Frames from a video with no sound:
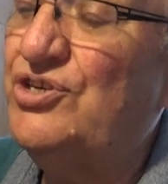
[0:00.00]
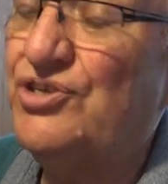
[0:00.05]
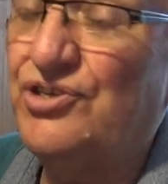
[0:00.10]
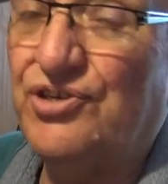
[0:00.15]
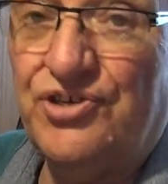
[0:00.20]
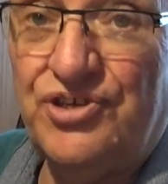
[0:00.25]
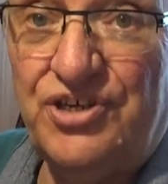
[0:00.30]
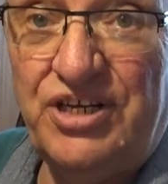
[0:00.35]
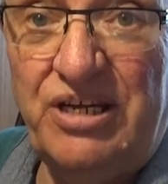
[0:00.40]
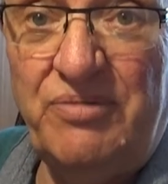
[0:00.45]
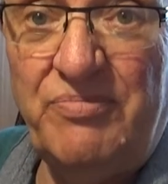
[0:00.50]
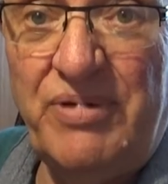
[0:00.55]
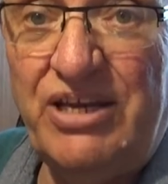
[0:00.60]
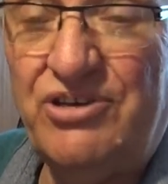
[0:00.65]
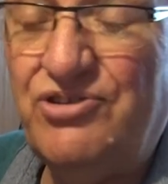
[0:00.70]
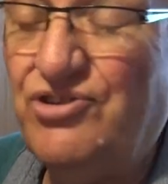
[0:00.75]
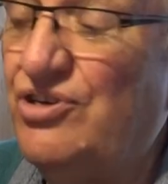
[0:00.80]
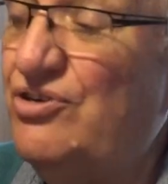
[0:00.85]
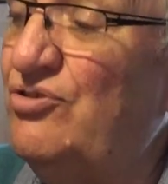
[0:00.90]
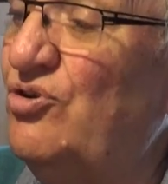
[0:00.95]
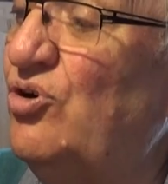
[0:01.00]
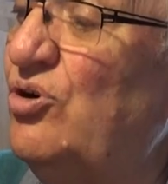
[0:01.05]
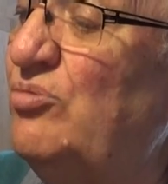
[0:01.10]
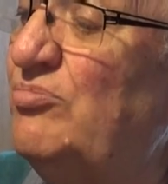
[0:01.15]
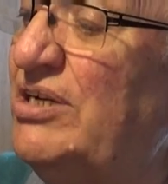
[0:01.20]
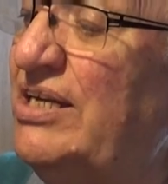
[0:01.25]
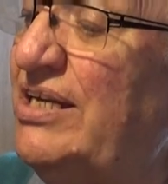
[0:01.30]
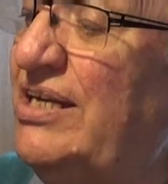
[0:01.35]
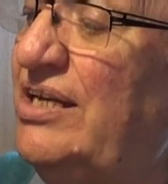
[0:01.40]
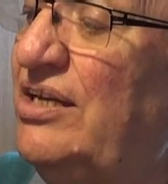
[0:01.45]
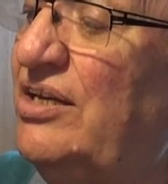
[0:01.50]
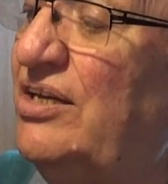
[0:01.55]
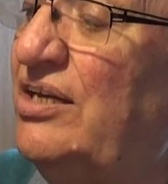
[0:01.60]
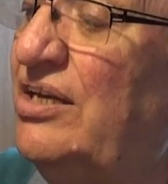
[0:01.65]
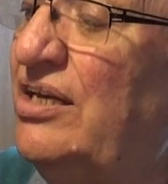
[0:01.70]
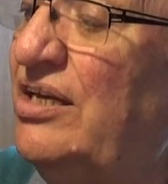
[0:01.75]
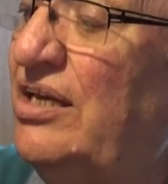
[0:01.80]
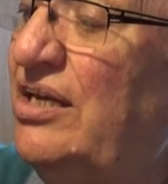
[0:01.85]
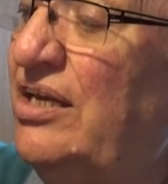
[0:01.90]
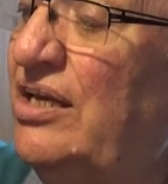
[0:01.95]
is a steam engine normally,
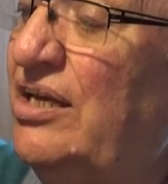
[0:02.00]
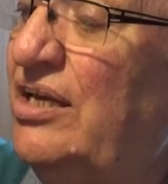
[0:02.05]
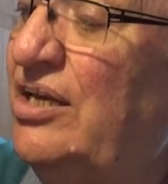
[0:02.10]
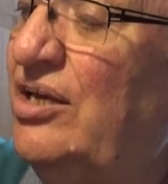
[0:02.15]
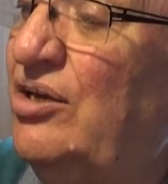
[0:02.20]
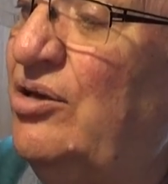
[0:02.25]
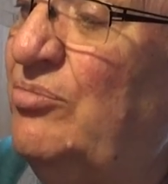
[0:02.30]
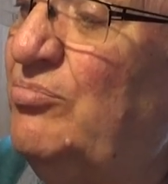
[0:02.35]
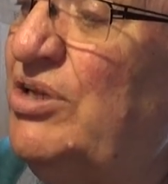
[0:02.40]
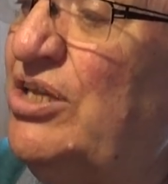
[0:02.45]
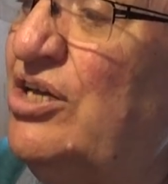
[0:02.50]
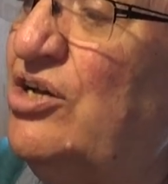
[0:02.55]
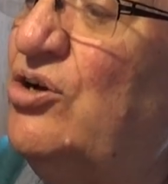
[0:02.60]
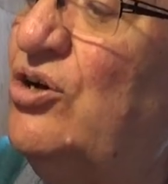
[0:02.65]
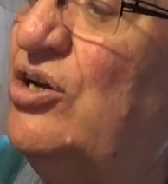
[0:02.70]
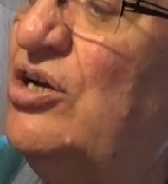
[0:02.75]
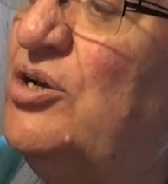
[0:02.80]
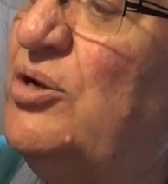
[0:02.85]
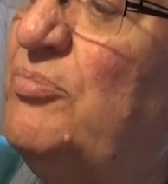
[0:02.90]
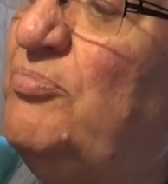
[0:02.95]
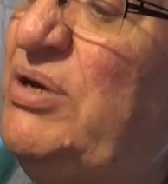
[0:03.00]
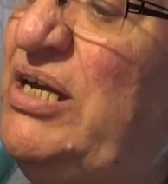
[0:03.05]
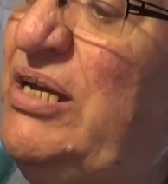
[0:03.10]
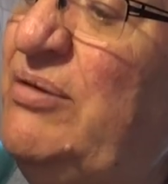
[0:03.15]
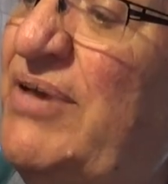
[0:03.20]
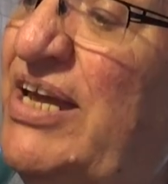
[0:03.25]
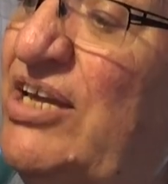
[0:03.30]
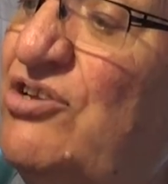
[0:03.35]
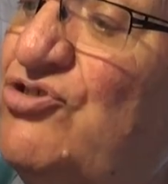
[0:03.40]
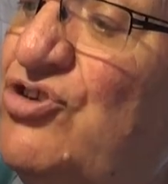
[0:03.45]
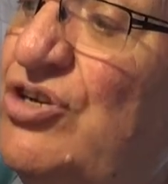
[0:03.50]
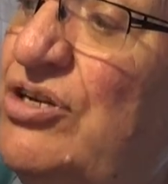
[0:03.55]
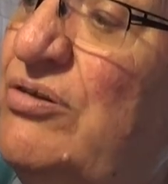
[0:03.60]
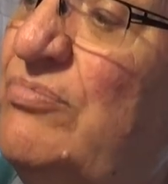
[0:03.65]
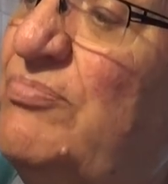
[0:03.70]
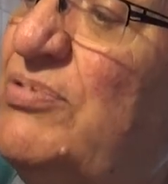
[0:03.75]
but they call it a beam engine